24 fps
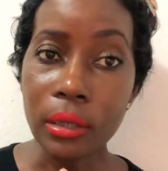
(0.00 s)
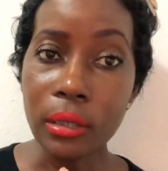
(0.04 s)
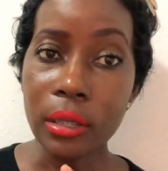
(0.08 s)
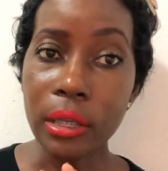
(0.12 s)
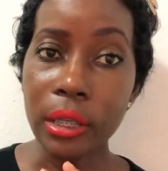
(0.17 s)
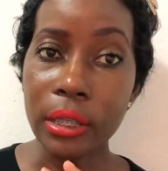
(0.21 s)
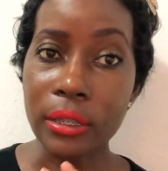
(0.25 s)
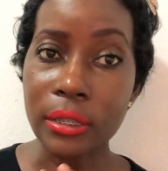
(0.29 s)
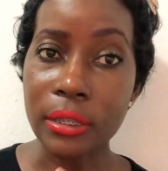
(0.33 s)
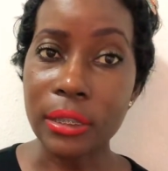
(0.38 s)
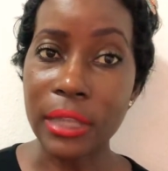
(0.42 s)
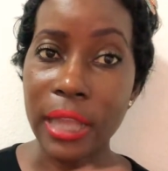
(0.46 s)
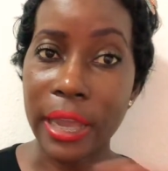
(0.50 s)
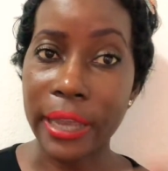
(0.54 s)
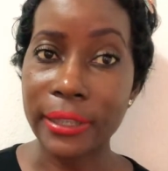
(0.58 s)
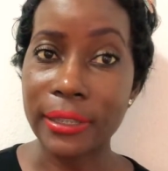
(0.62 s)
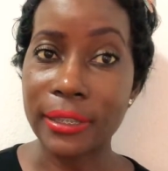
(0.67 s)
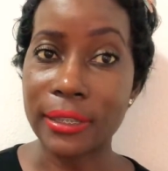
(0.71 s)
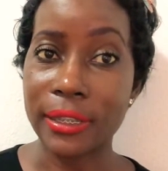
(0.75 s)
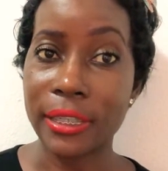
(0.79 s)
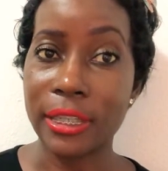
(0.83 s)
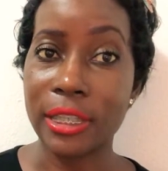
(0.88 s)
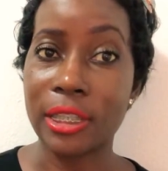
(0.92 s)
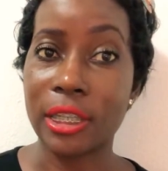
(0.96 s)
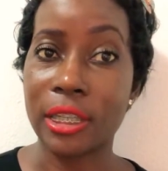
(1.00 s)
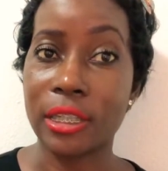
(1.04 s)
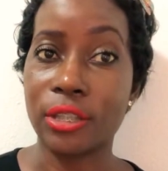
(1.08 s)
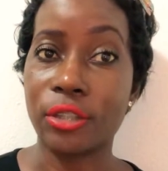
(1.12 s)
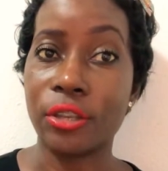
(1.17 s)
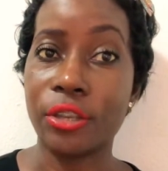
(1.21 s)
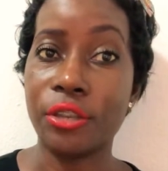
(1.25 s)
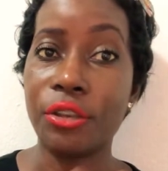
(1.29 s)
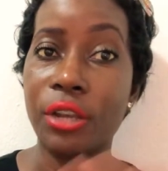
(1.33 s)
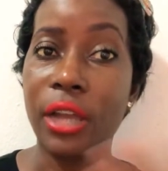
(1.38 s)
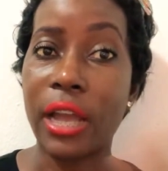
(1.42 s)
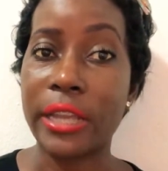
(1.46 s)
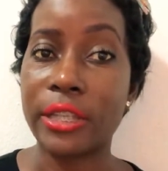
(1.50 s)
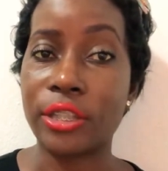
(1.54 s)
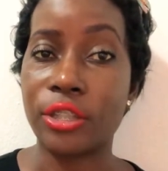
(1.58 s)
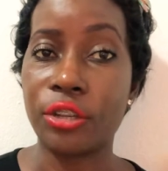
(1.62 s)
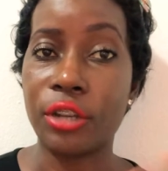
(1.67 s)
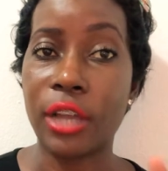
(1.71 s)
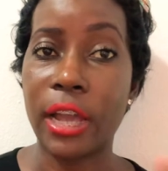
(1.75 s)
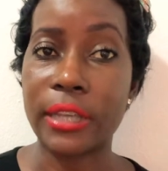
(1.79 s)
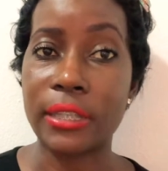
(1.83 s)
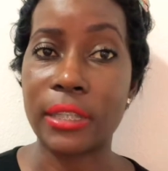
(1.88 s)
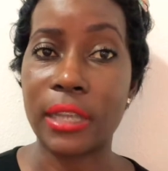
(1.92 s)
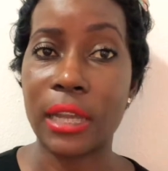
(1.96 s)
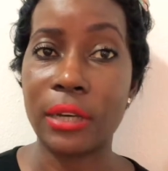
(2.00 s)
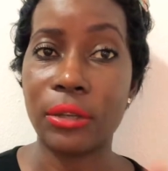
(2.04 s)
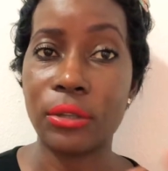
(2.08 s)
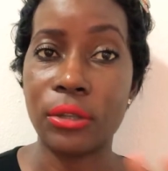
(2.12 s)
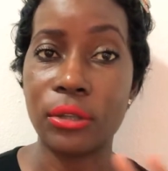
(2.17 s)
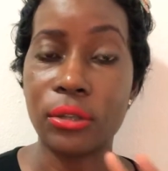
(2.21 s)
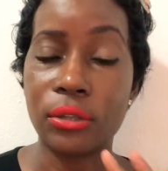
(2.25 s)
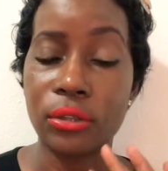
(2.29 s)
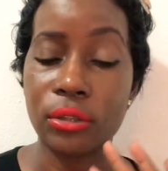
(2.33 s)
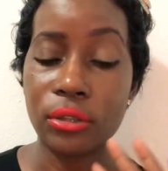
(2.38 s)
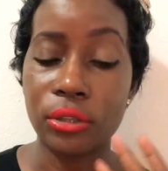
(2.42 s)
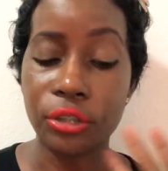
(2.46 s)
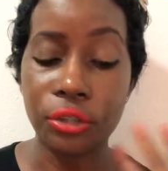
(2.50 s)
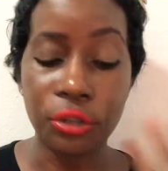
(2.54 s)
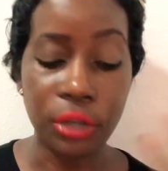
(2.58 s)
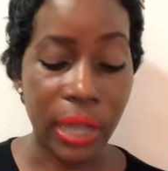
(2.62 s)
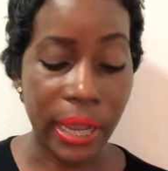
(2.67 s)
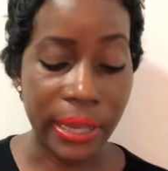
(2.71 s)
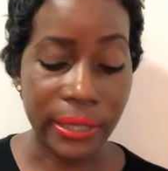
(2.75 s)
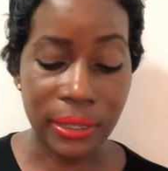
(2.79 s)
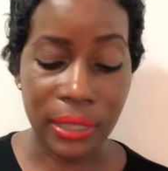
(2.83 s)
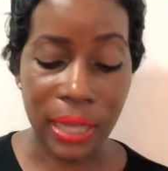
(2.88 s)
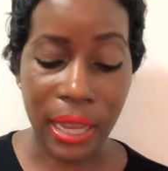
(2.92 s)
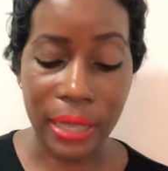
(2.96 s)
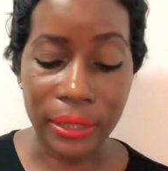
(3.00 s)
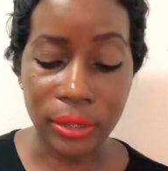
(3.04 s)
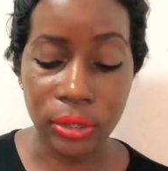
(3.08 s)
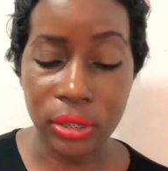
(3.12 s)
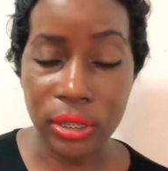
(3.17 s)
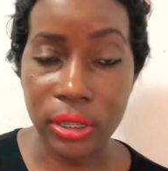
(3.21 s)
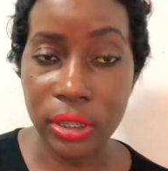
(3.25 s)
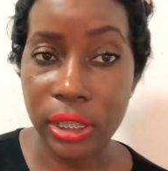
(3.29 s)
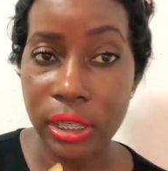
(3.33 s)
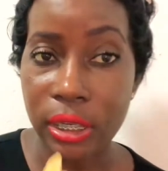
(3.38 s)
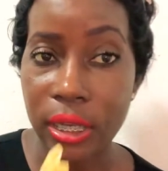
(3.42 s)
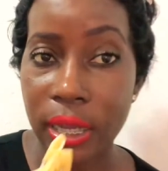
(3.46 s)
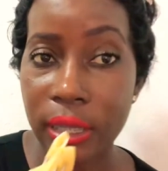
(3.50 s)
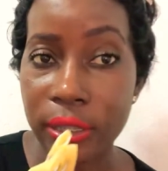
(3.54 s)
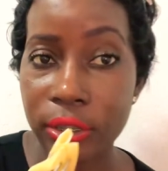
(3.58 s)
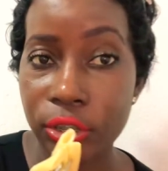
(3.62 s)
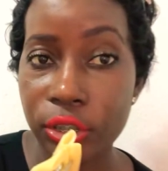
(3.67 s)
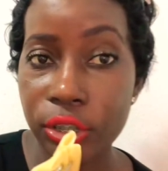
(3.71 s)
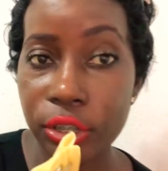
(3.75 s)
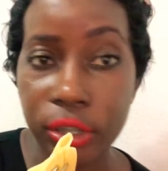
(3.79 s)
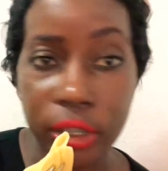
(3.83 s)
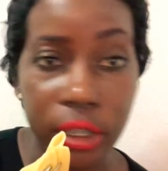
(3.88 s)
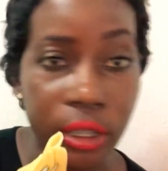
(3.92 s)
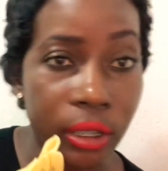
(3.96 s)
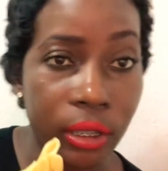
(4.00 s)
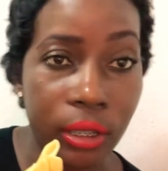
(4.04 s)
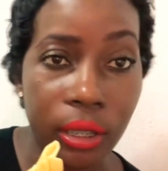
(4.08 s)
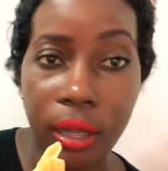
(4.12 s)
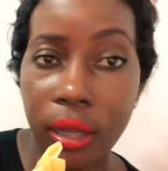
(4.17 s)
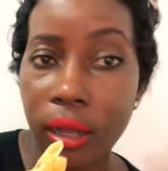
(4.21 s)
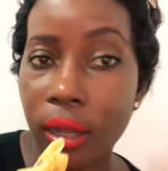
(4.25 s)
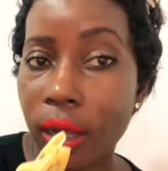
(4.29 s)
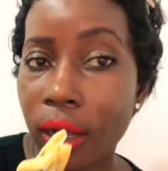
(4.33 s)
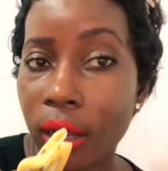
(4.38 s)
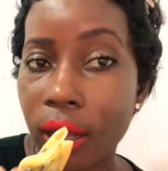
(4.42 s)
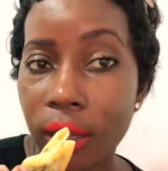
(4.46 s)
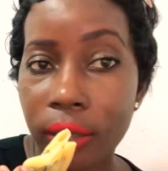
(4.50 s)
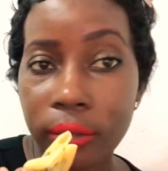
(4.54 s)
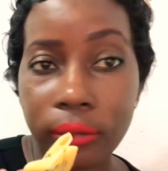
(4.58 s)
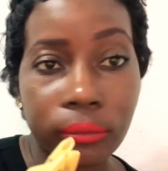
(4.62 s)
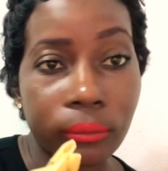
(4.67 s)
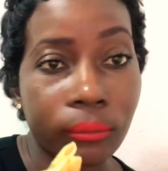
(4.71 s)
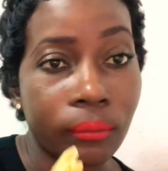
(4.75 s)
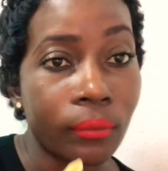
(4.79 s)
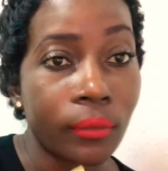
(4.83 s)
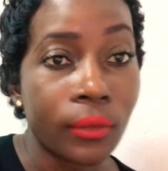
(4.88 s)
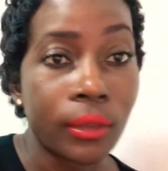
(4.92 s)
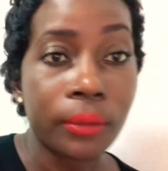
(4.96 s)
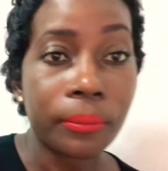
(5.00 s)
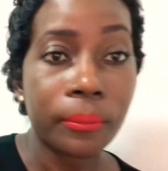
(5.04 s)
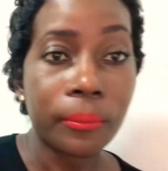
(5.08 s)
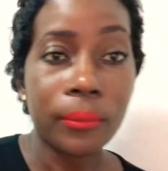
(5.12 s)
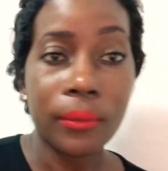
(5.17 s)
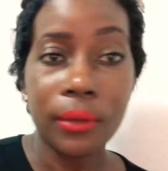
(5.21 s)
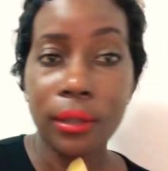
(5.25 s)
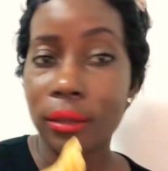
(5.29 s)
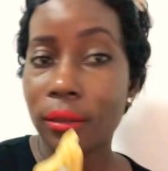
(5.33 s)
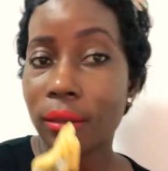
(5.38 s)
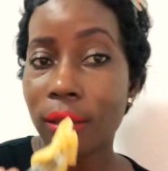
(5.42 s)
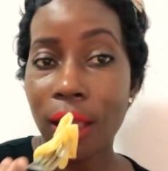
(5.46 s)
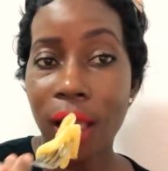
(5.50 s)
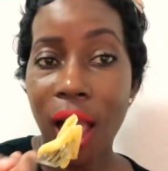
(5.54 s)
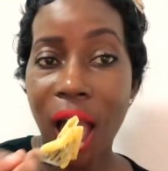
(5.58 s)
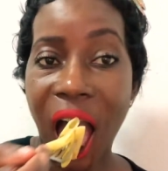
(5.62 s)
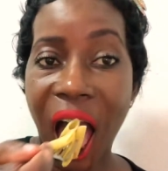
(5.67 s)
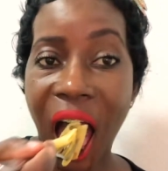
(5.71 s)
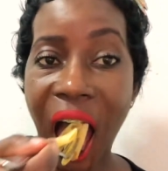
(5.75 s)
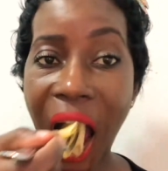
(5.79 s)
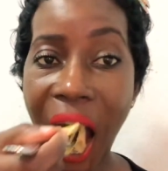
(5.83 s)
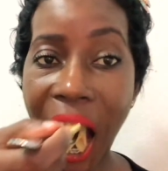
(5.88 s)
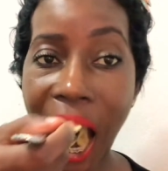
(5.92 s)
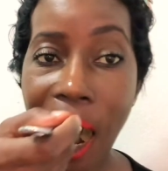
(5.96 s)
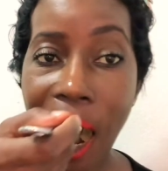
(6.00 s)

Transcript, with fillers: It's nine seater. So you guys, you guys gotta, you guys got to see that. You, uh, huh.